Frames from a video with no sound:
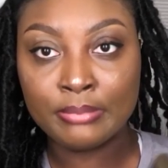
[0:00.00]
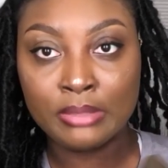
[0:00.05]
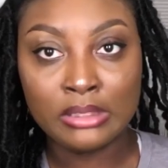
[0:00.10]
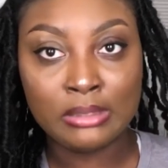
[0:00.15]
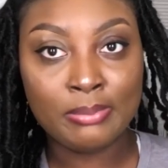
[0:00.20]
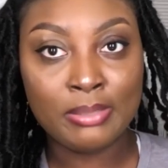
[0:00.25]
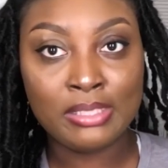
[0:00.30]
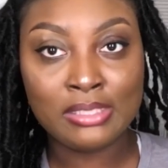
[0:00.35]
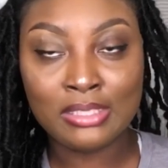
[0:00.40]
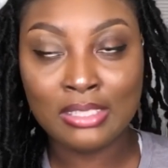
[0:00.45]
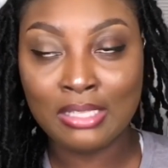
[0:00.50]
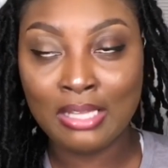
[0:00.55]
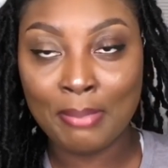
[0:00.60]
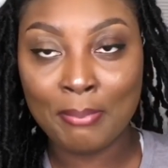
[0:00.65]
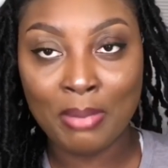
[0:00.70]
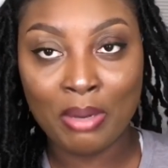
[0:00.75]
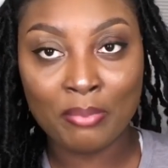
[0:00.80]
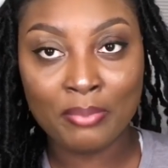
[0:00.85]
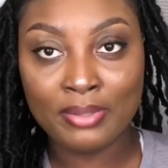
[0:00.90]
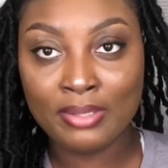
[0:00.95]
Especially like
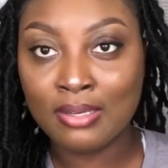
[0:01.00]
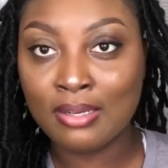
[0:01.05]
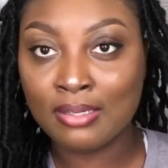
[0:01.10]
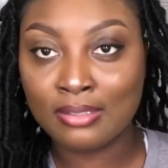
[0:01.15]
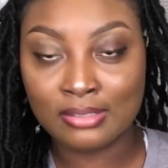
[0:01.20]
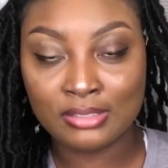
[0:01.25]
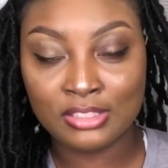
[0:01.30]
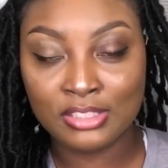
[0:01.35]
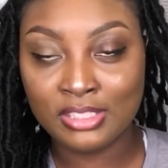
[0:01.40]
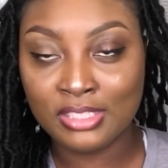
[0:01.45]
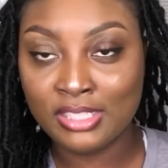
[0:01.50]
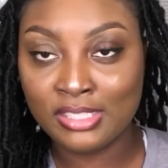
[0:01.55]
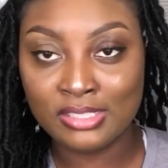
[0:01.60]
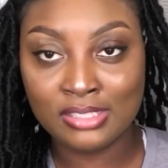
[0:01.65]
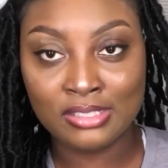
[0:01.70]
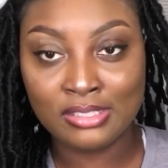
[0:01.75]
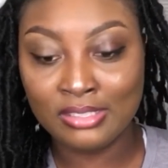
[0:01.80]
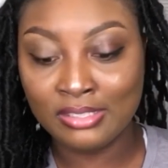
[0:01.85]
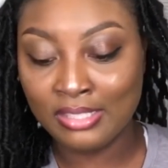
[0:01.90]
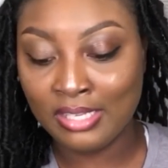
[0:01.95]
my Rihanna. She gets
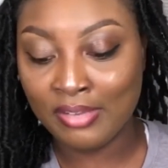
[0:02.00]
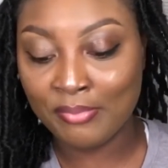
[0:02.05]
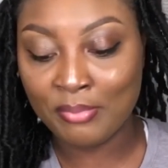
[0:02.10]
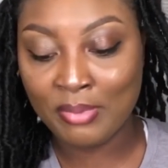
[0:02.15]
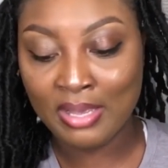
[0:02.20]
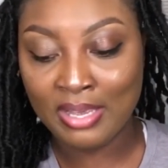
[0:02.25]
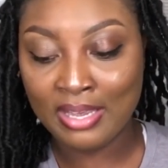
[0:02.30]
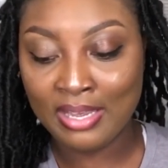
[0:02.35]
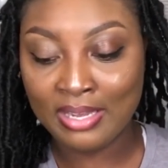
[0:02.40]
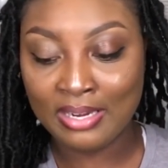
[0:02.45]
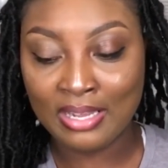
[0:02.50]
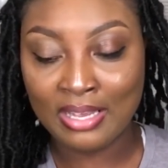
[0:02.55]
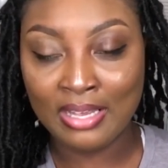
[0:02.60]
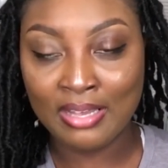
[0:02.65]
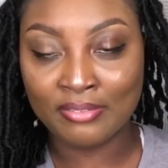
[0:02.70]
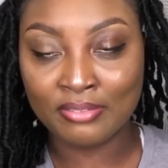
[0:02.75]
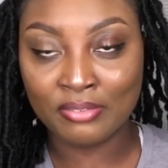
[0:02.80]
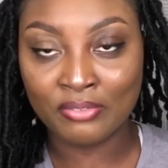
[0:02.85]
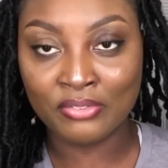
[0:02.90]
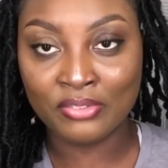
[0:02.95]
left behind. I
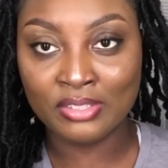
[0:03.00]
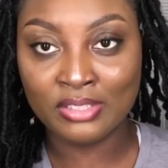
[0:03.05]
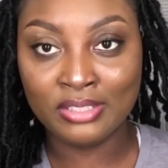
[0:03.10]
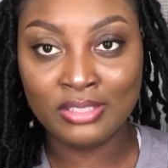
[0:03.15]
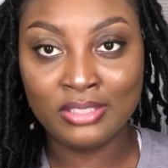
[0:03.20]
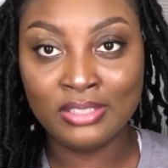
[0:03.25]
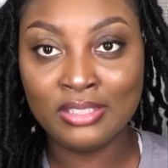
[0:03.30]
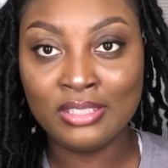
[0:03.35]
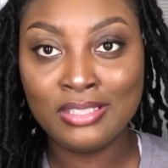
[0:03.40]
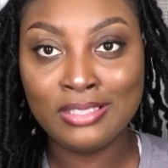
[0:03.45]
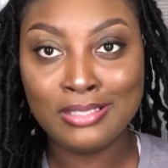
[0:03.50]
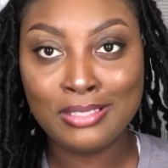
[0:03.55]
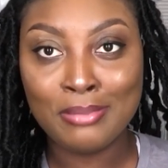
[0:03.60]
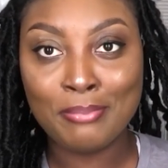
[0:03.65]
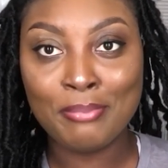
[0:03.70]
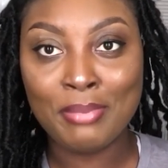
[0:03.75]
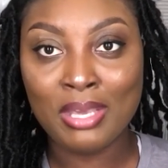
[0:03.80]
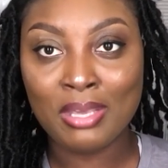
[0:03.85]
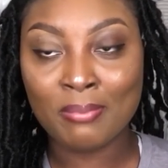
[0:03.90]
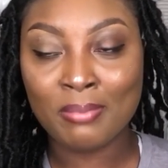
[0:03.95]
have to really
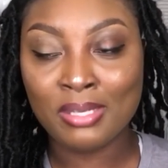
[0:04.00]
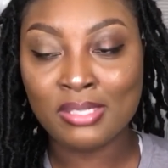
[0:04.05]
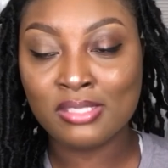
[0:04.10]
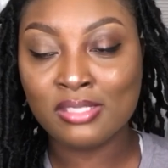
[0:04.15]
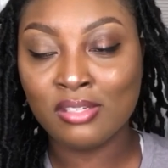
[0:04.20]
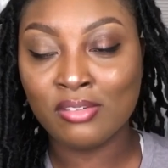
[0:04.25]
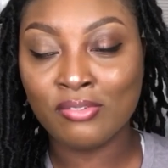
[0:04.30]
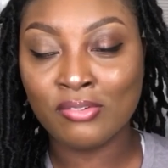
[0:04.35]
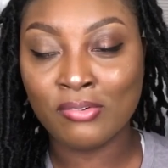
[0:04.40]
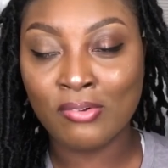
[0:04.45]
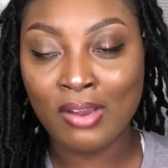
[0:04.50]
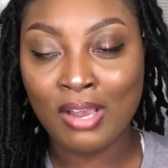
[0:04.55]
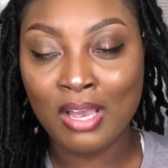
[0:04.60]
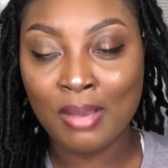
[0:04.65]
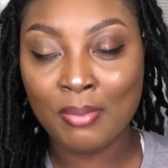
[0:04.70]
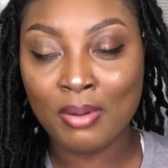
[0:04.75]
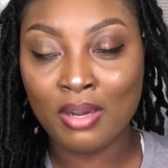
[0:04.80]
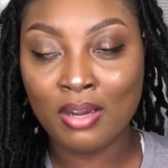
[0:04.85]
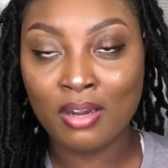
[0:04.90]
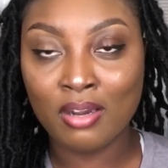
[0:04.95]
make myself
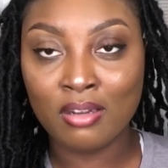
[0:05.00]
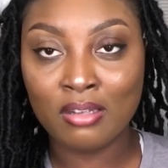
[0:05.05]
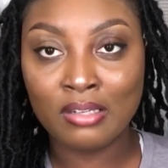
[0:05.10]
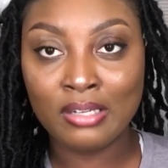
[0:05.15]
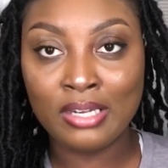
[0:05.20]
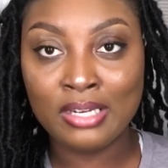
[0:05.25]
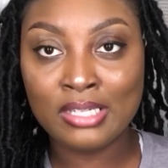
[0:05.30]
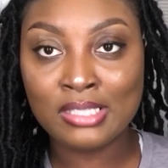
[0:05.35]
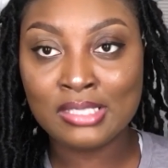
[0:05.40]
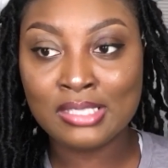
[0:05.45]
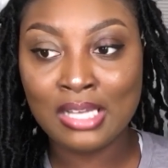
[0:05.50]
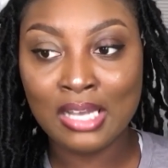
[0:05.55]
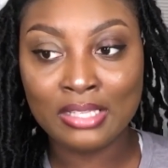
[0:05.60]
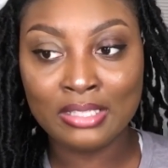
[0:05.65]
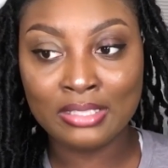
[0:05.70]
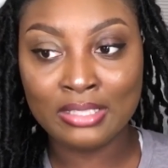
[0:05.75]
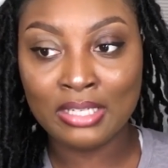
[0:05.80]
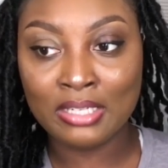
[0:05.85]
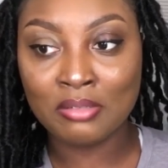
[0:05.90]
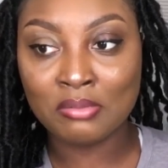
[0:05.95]
grab her. And it's not
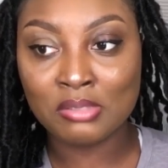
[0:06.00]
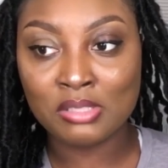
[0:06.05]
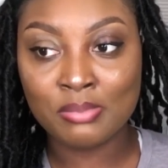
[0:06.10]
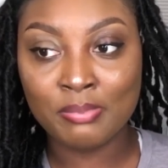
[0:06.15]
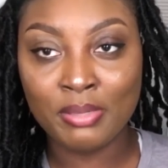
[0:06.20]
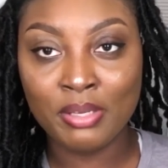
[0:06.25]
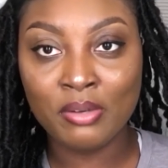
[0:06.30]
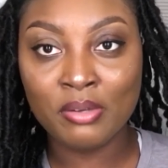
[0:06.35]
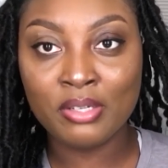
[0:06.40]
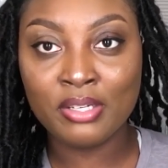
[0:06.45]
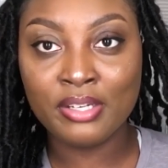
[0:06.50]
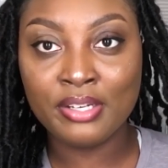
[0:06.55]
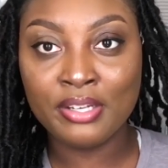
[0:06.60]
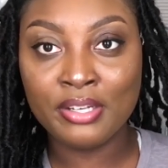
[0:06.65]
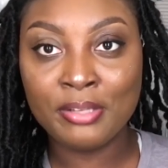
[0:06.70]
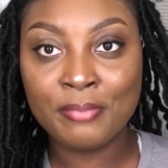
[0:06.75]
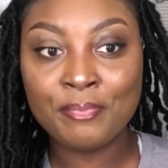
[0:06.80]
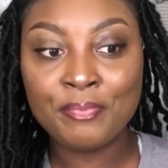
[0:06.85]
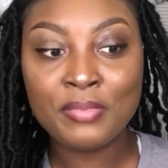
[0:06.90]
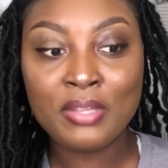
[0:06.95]
that they don't smell
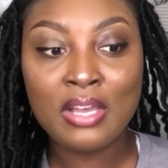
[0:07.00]
good.